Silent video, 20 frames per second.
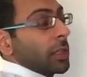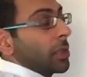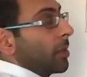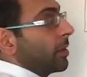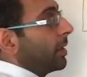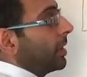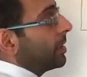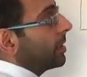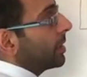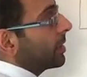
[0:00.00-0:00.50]
So
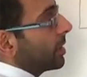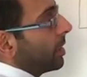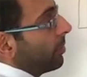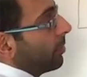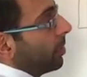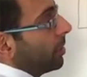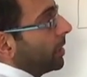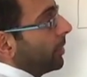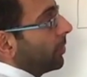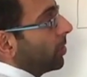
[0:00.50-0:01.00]
in this
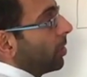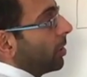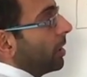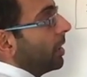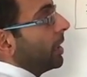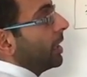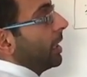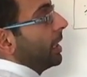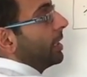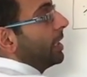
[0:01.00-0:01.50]
example, you've
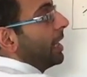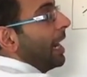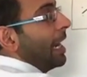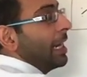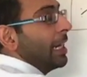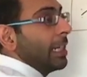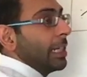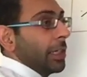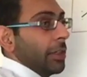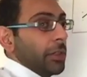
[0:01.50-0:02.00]
got
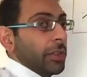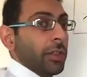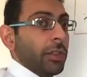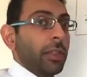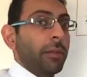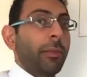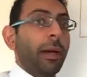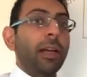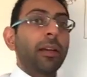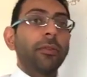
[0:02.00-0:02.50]
inhaler use, so
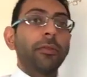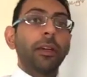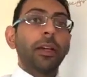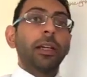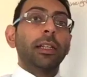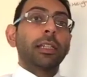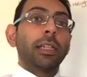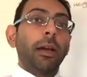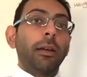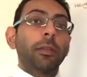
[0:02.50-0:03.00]
the amount of
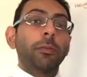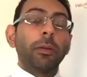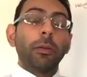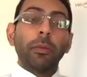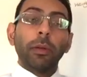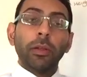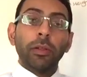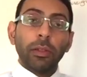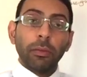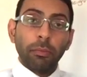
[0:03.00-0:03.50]
times
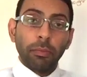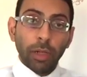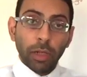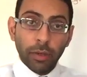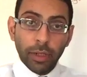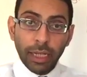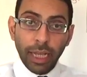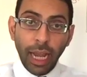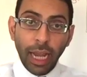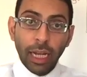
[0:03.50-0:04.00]
people use a blue
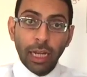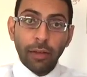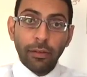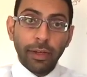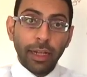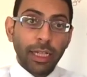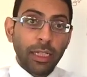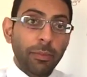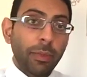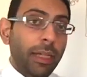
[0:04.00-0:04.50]
inhaler
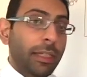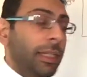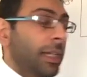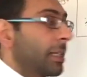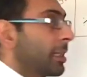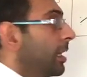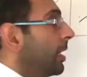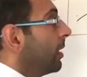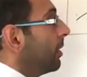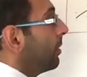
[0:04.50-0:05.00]
in
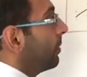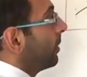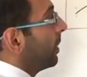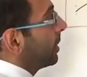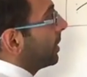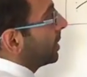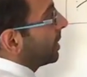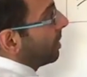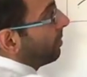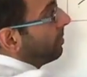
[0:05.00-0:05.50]
asthmatics
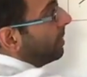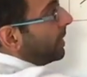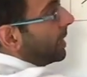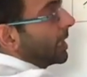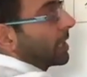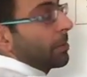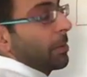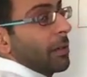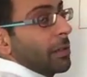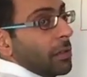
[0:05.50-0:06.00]
versus their peak
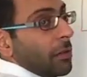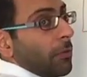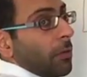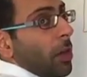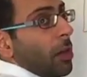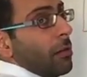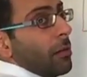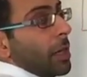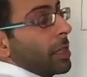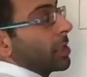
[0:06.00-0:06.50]
exposure
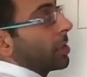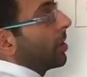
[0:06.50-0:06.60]
flow rate.